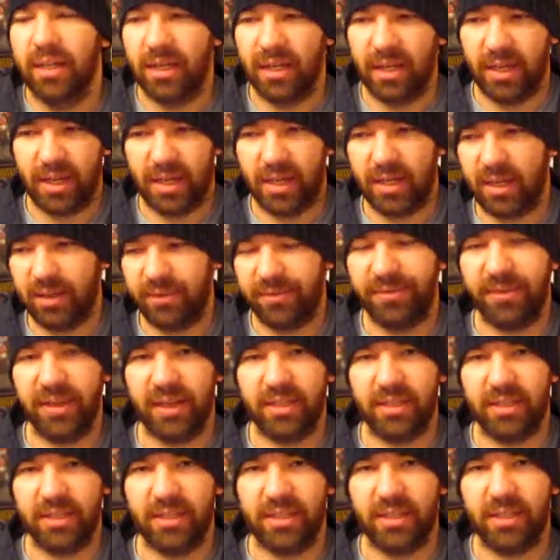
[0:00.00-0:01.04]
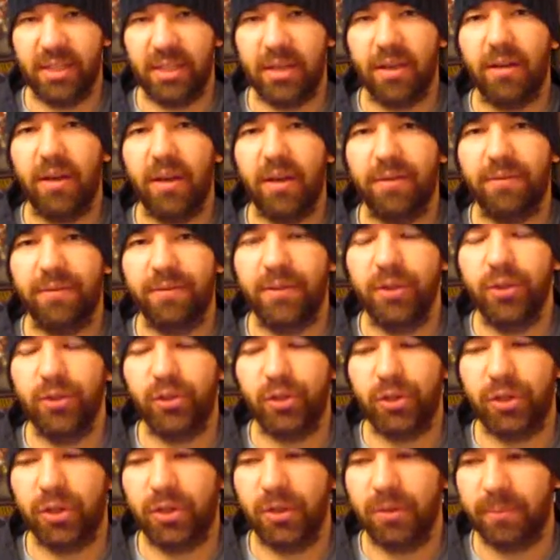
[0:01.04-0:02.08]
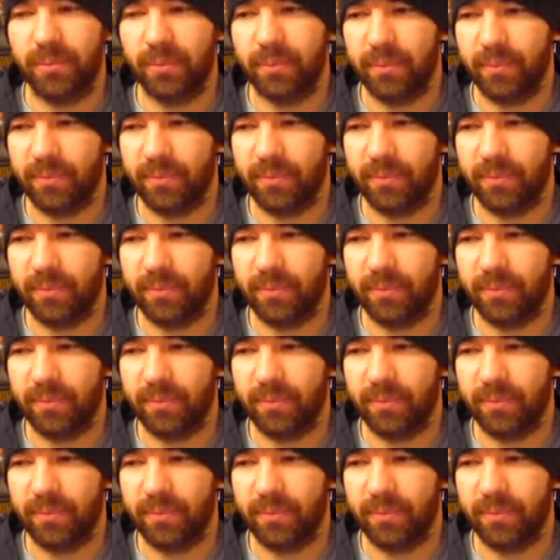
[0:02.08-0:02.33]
uh, affects uh, a future